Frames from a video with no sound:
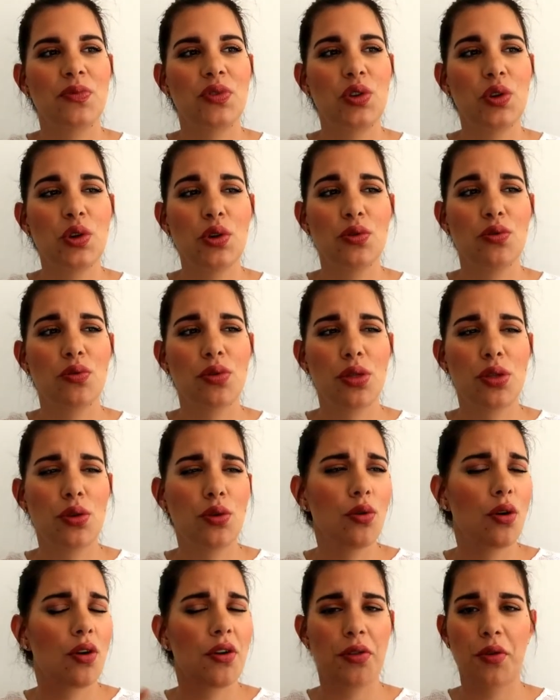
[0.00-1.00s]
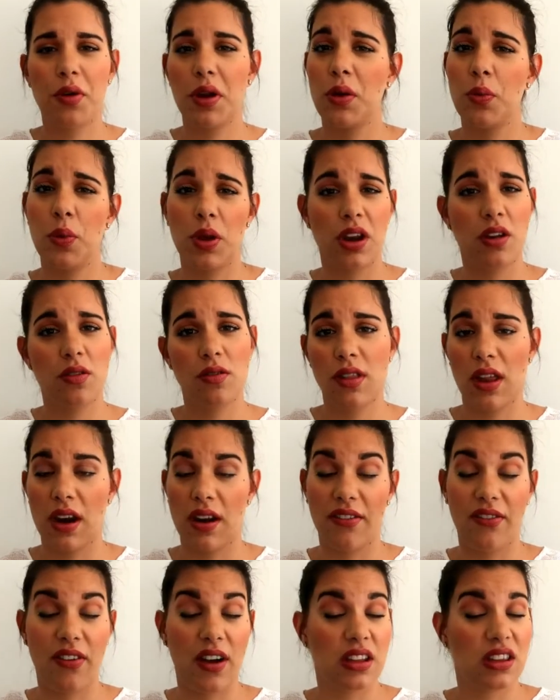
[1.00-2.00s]
two, two or three videos that
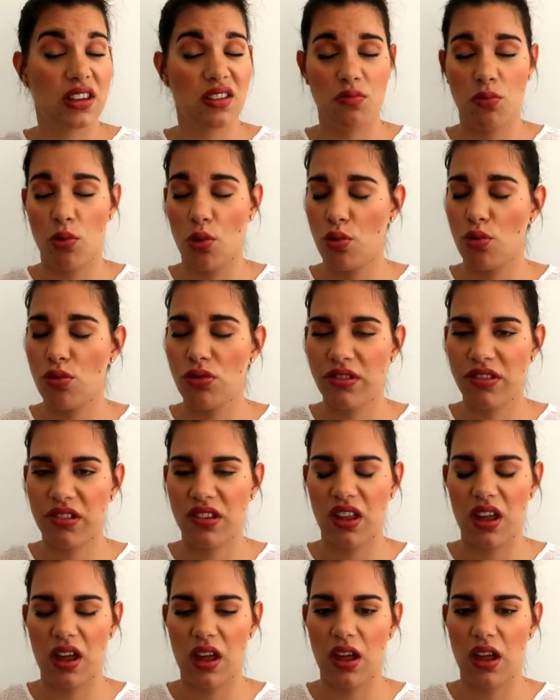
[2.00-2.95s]
I find the most